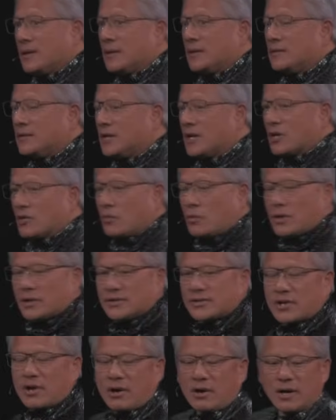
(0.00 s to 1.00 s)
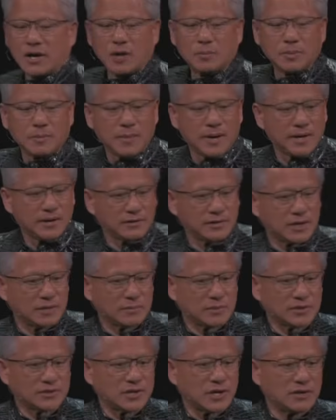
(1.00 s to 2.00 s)
The other one's called Alpamo that I'm
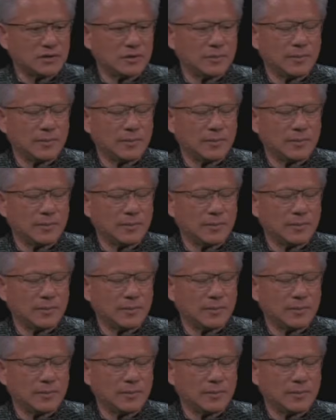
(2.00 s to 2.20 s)
gonna tell you